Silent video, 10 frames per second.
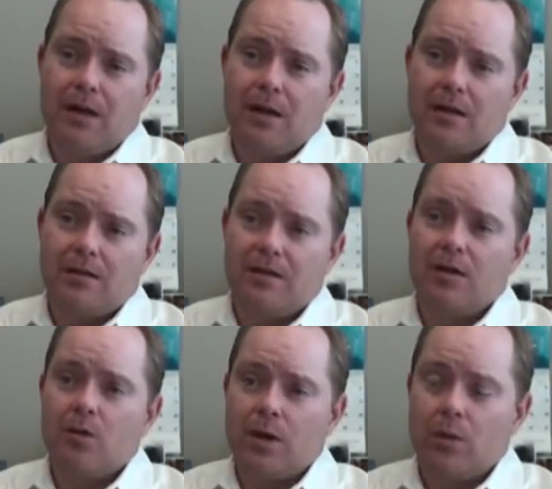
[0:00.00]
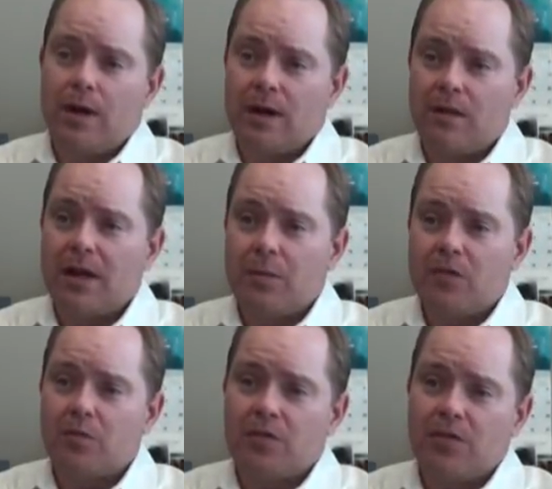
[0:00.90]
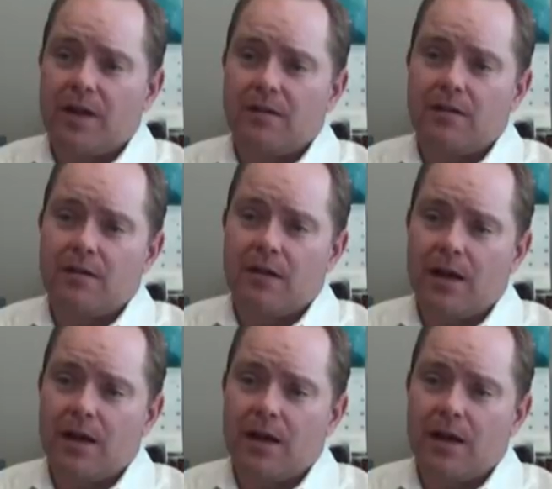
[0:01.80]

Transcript: uh, deal when, when a claim is presented?